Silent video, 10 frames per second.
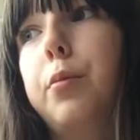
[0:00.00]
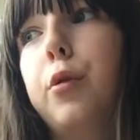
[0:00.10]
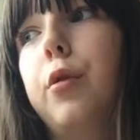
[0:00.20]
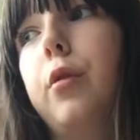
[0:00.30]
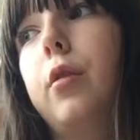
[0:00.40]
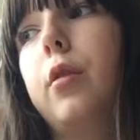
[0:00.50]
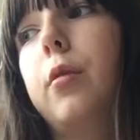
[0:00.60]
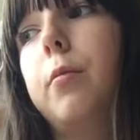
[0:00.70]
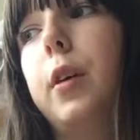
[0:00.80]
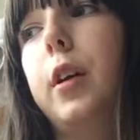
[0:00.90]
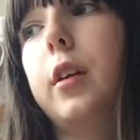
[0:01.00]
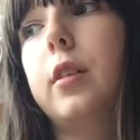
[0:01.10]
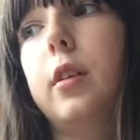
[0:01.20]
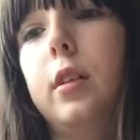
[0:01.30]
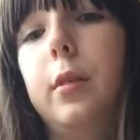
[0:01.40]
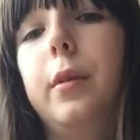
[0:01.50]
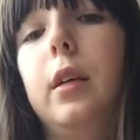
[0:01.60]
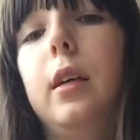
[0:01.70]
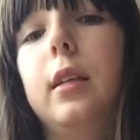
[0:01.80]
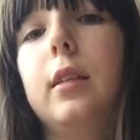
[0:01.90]
But my only concern is
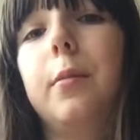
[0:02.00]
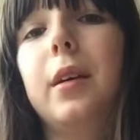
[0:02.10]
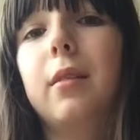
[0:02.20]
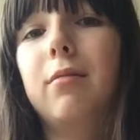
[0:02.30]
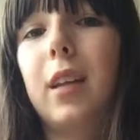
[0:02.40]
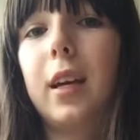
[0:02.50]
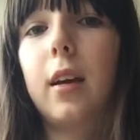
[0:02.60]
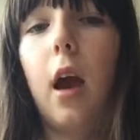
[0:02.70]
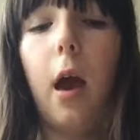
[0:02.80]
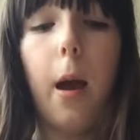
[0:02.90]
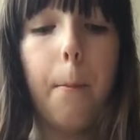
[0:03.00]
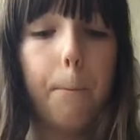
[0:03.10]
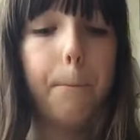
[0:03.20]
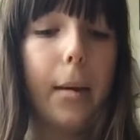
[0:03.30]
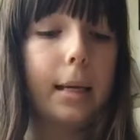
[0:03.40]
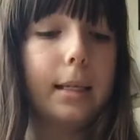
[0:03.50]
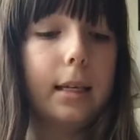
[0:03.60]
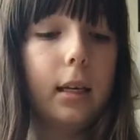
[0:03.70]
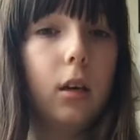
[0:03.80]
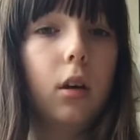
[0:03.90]
it's a bit like
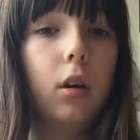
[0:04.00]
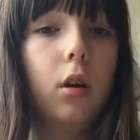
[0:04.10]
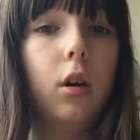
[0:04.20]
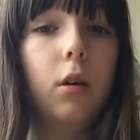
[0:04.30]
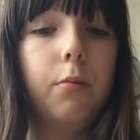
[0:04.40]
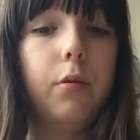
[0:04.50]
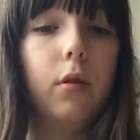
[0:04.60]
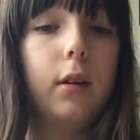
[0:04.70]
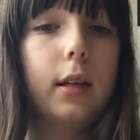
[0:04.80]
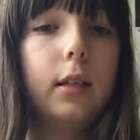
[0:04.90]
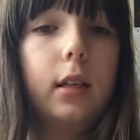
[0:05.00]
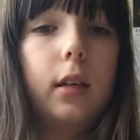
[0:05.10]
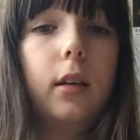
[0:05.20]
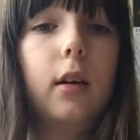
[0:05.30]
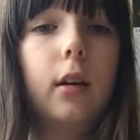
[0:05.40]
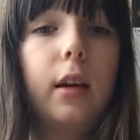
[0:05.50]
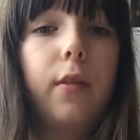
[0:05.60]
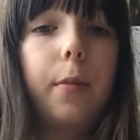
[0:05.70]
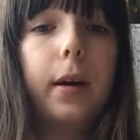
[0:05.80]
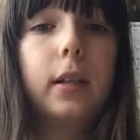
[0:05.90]
messy. But let's see
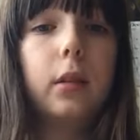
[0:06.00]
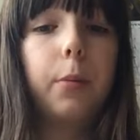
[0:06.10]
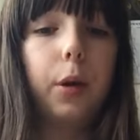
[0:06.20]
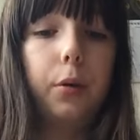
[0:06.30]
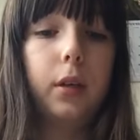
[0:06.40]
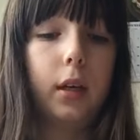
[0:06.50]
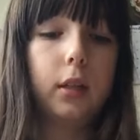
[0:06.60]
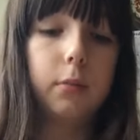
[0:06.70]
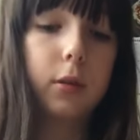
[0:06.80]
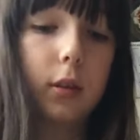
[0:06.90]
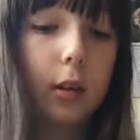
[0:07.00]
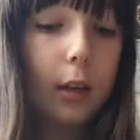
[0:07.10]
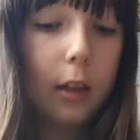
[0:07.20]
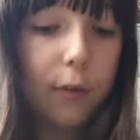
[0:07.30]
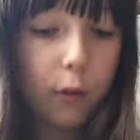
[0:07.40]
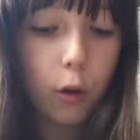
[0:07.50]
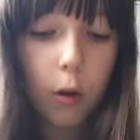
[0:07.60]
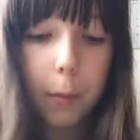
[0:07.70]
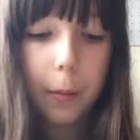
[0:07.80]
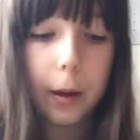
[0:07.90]
if it passes the poke test. I'm just going to clear the floor
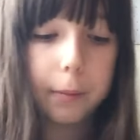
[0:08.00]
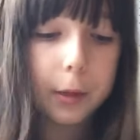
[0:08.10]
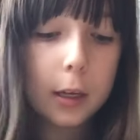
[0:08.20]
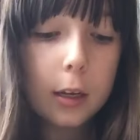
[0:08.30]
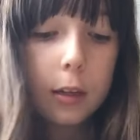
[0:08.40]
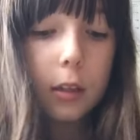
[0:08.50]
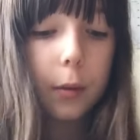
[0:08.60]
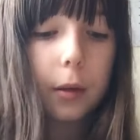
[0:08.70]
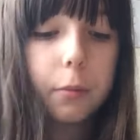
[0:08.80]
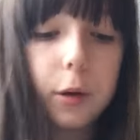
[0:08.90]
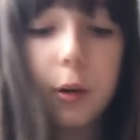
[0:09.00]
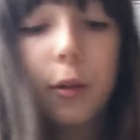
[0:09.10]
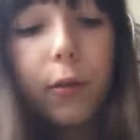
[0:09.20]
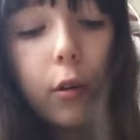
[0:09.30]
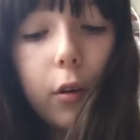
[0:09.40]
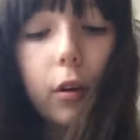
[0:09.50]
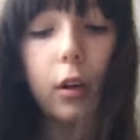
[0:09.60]
up a bit so that we can put it on the floor.